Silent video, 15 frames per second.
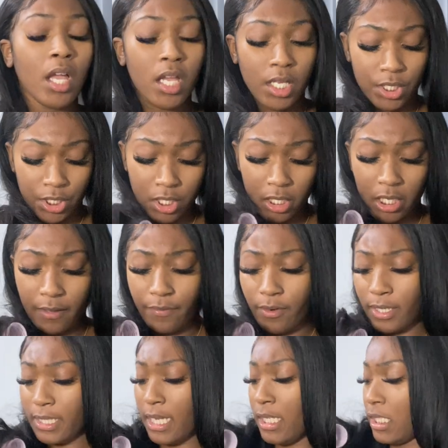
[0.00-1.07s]
She's looking for
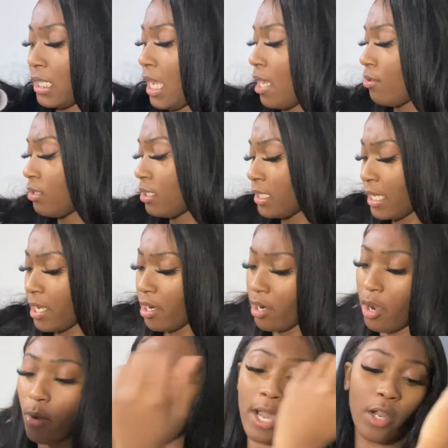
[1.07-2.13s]
attention. I don't see her.
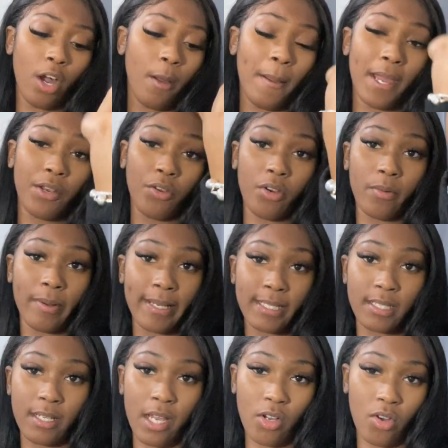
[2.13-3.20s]
Oh, I got a Pandora
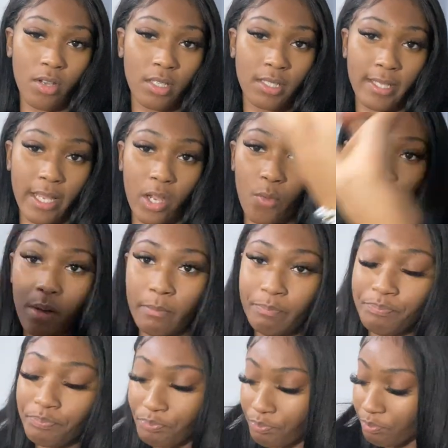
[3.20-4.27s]
bracelet. I got a second one.
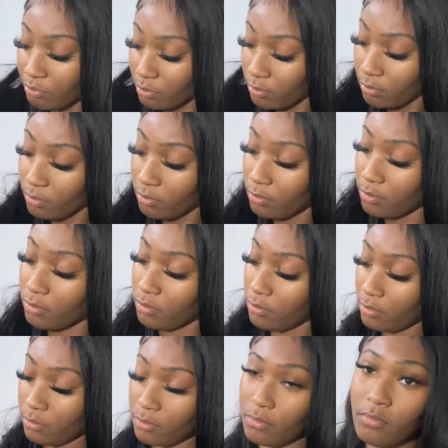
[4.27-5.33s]

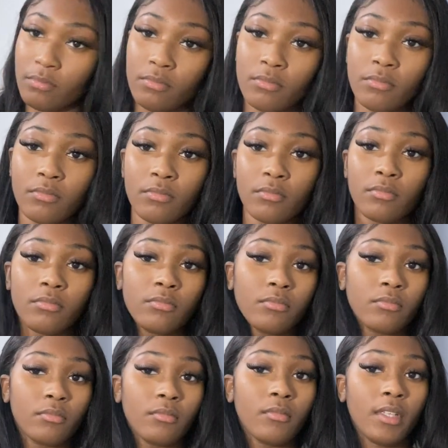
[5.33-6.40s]

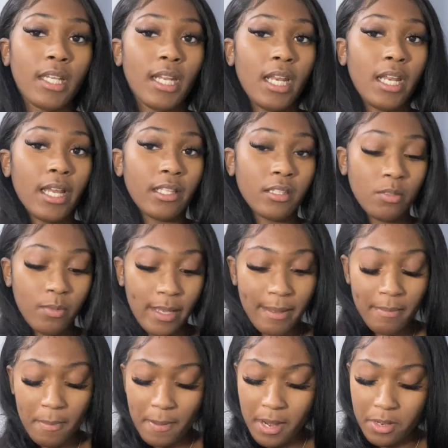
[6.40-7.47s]
And I like the way
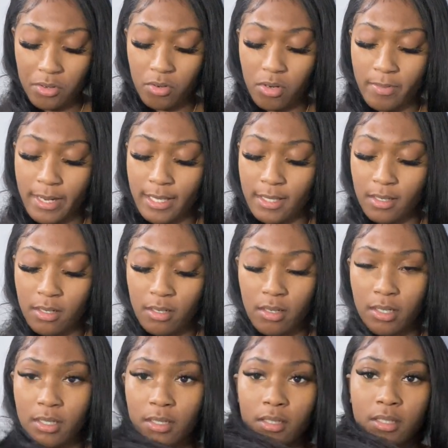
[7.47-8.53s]
my Pandora bracelet
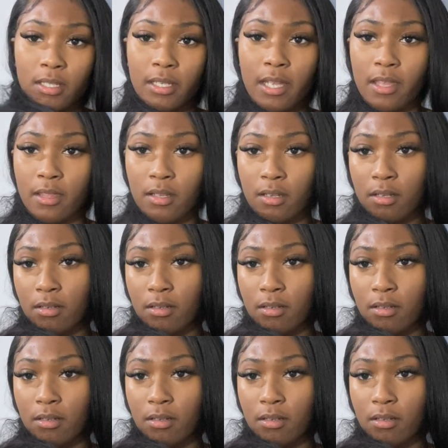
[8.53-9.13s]
looks together.